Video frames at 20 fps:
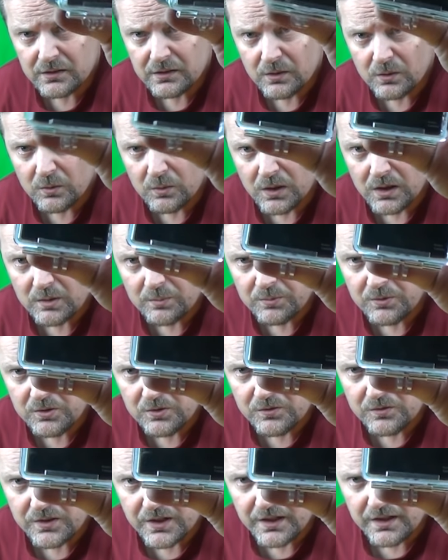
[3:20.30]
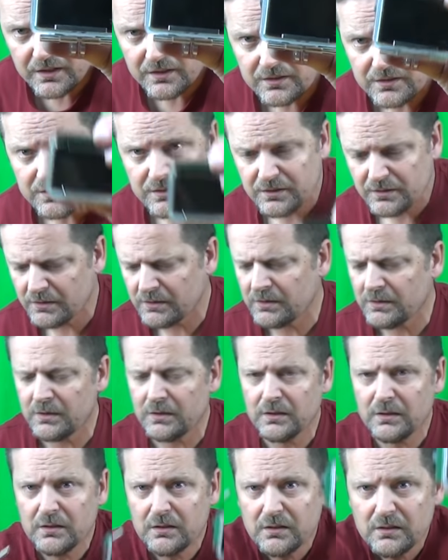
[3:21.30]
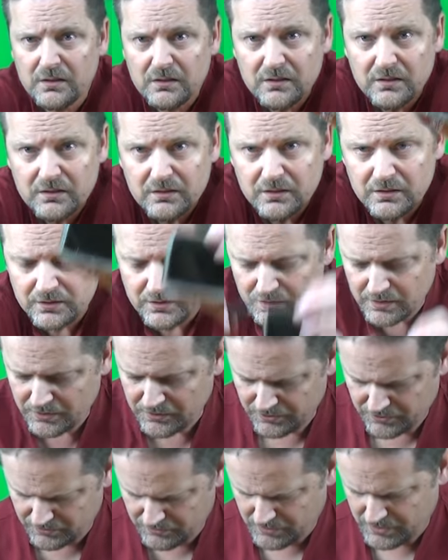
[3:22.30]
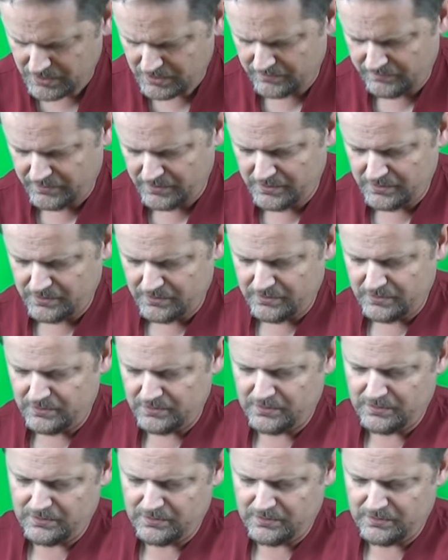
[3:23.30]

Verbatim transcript: little waterproof case. Took a screw off here